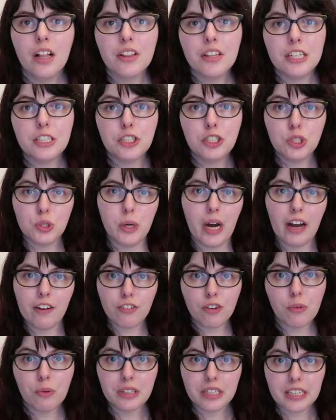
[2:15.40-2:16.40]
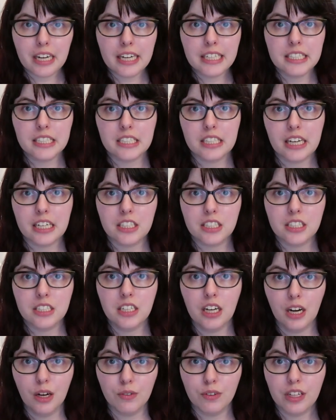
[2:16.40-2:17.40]
They do have a really nice
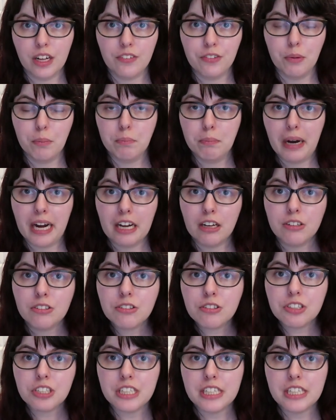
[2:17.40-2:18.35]
selection of all of the milder